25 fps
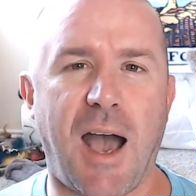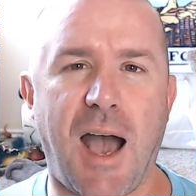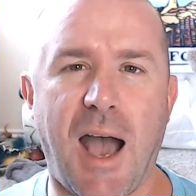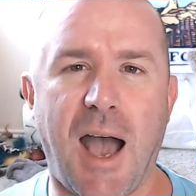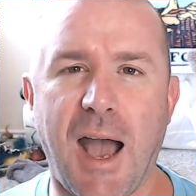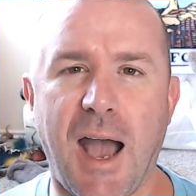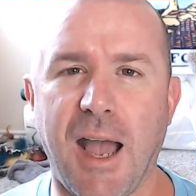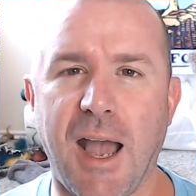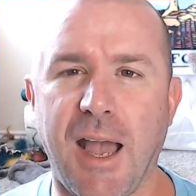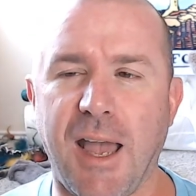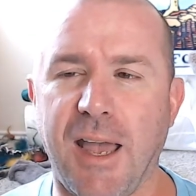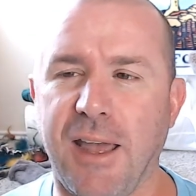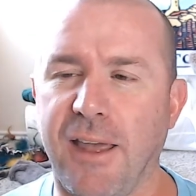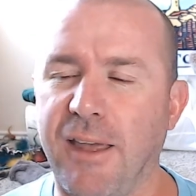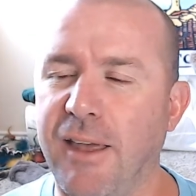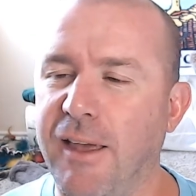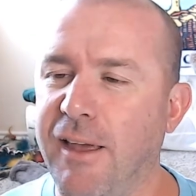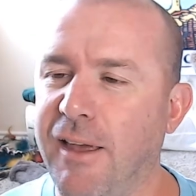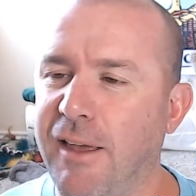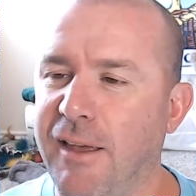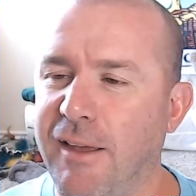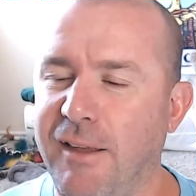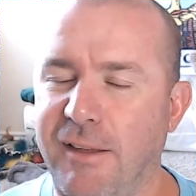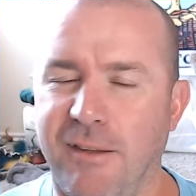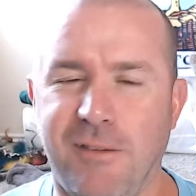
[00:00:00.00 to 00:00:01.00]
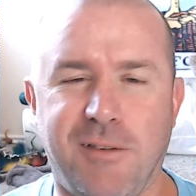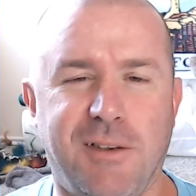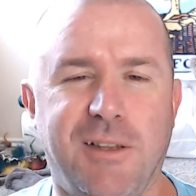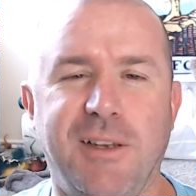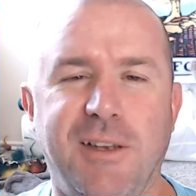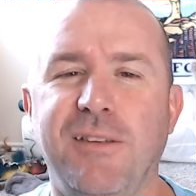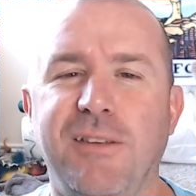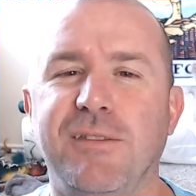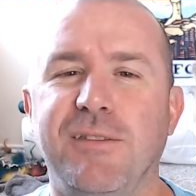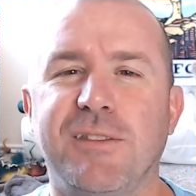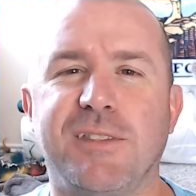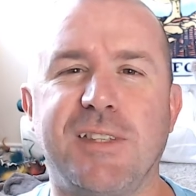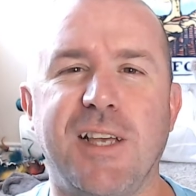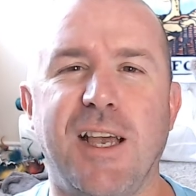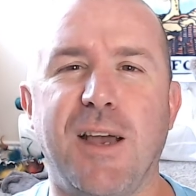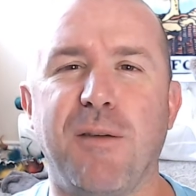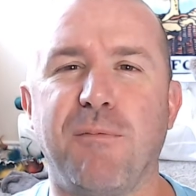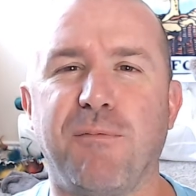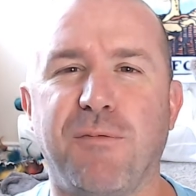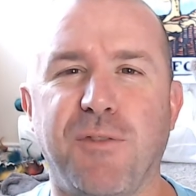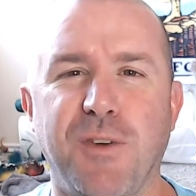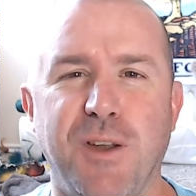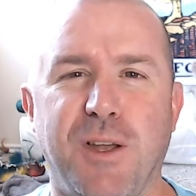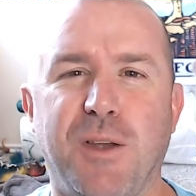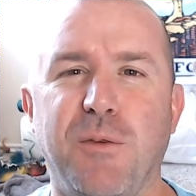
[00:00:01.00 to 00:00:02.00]
I, you can even say I'm
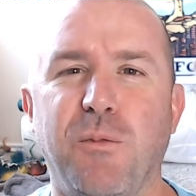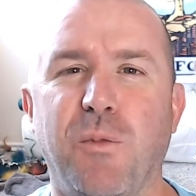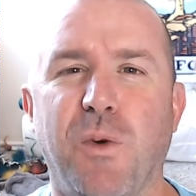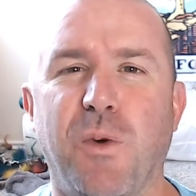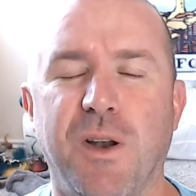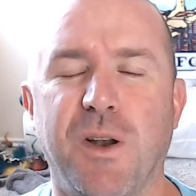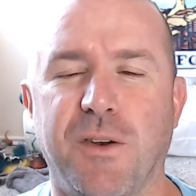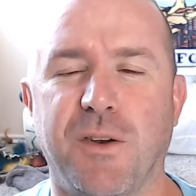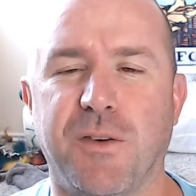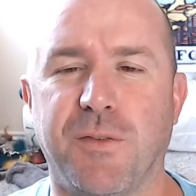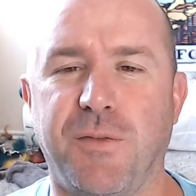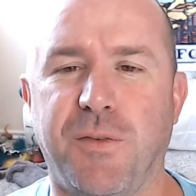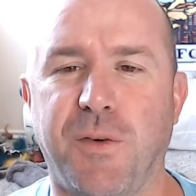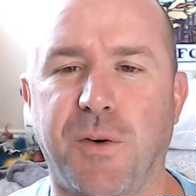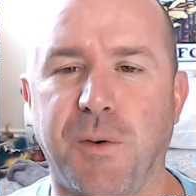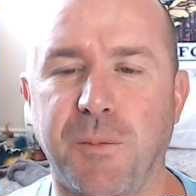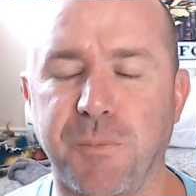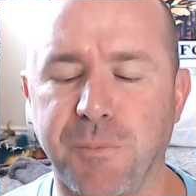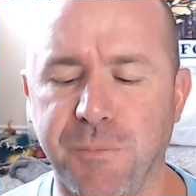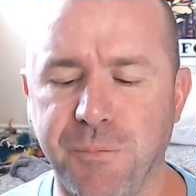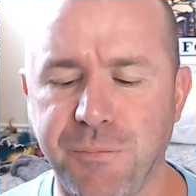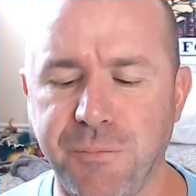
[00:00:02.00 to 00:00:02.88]
freaking wonderful.